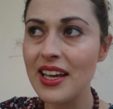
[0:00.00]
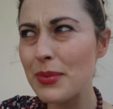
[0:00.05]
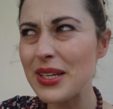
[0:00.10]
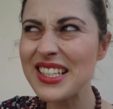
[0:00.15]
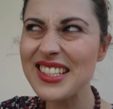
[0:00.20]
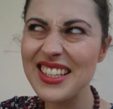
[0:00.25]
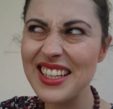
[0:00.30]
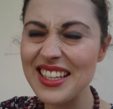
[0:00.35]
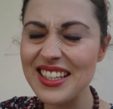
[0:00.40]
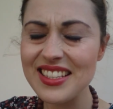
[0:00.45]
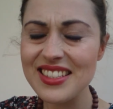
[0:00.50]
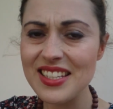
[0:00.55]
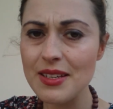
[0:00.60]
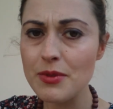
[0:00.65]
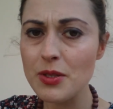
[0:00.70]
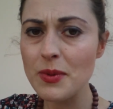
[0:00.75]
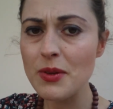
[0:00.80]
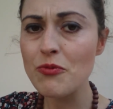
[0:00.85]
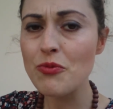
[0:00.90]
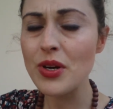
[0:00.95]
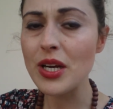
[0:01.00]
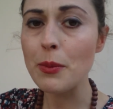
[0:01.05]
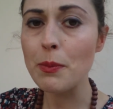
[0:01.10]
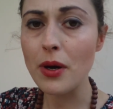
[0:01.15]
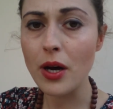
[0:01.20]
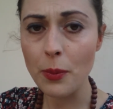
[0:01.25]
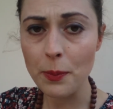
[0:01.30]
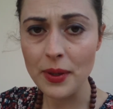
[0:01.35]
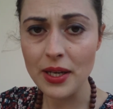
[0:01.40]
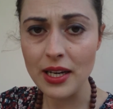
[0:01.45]
it seemed to be really
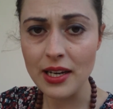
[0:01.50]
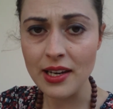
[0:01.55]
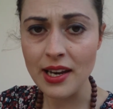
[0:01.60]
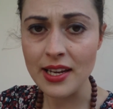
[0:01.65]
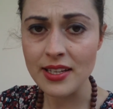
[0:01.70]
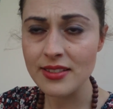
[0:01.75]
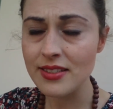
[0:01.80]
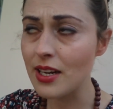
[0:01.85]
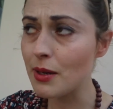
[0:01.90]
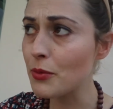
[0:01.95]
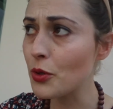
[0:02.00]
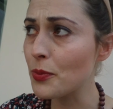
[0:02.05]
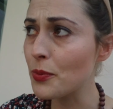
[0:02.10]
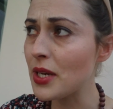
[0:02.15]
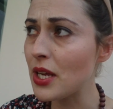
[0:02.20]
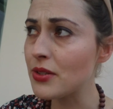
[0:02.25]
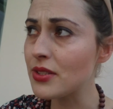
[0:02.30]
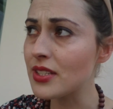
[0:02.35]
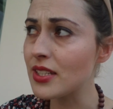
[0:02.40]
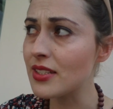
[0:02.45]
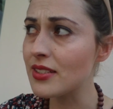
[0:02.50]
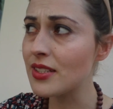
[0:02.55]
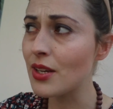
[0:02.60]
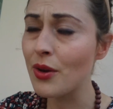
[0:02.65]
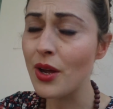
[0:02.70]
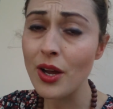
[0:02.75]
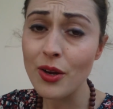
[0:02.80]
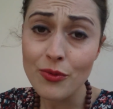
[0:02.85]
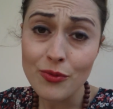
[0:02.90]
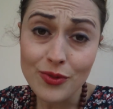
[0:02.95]
popular last time I uploaded it, so
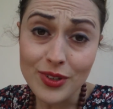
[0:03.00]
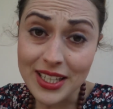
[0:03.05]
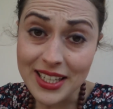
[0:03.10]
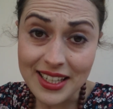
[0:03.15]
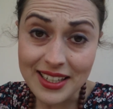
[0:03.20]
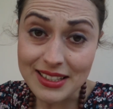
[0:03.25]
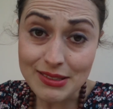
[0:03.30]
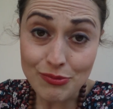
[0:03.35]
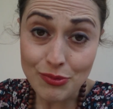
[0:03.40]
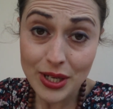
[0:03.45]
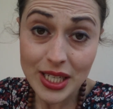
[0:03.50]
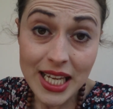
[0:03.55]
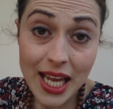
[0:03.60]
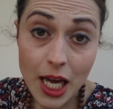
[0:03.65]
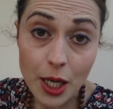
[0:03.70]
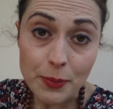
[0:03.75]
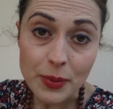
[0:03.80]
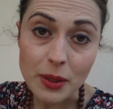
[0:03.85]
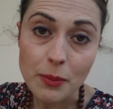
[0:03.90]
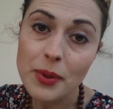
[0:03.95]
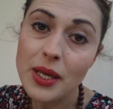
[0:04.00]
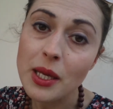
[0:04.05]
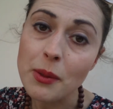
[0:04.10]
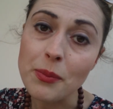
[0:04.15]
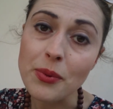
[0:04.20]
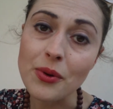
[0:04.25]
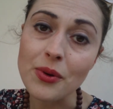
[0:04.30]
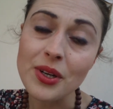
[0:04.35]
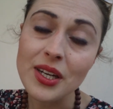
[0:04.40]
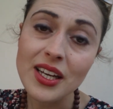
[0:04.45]
hopefully it's really helping
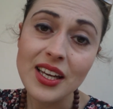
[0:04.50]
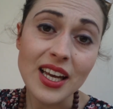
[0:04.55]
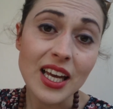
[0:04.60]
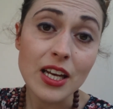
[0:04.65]
people.